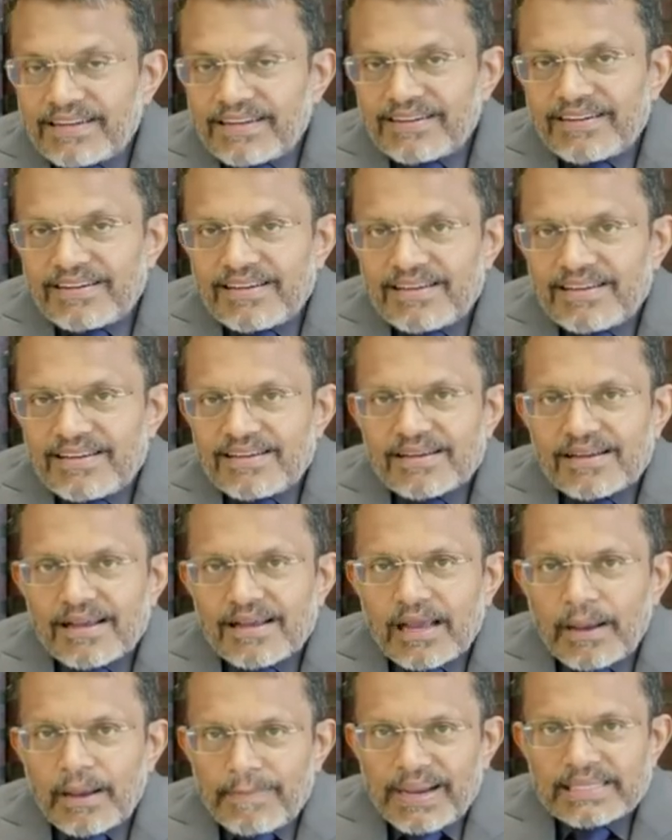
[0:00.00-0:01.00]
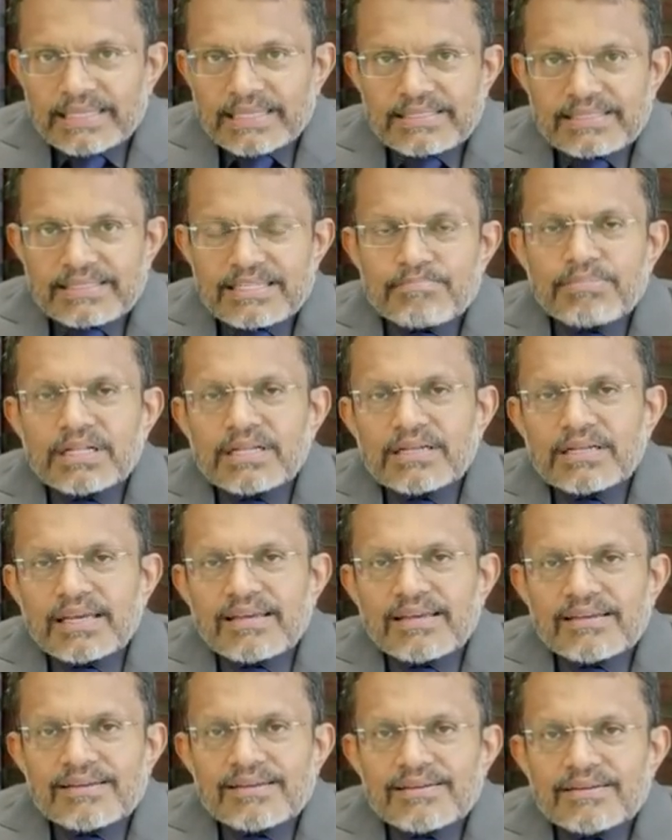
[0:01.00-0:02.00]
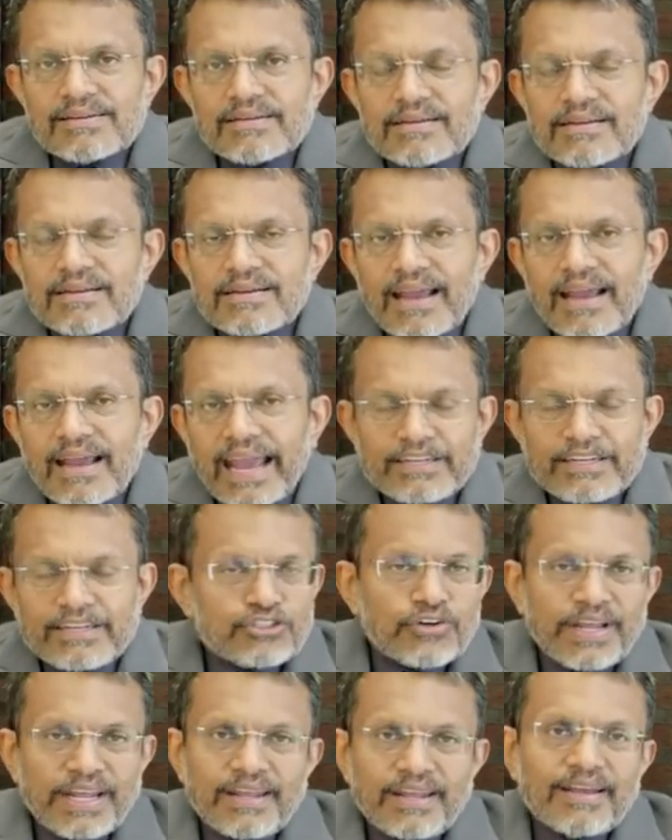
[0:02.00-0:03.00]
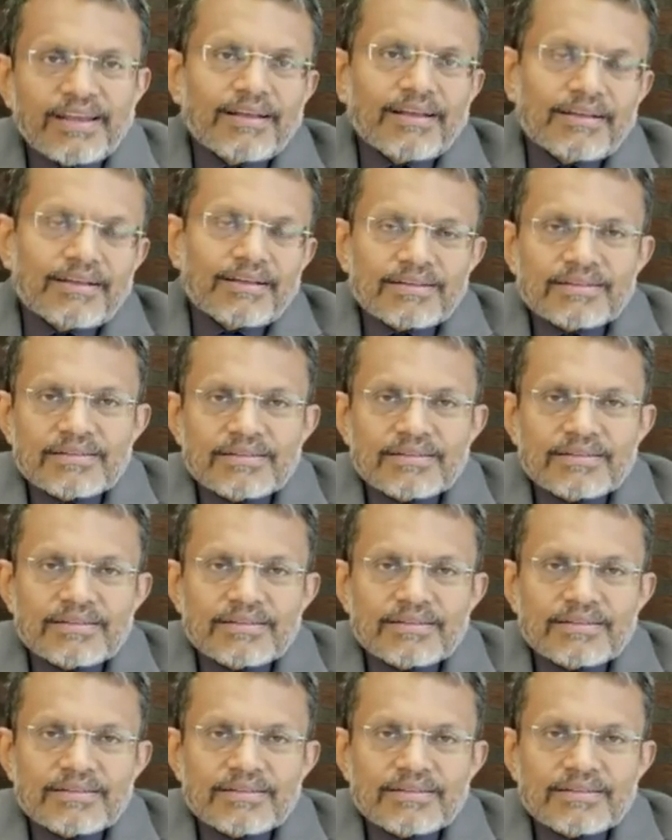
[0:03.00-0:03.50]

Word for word: Finally, capacity building and training.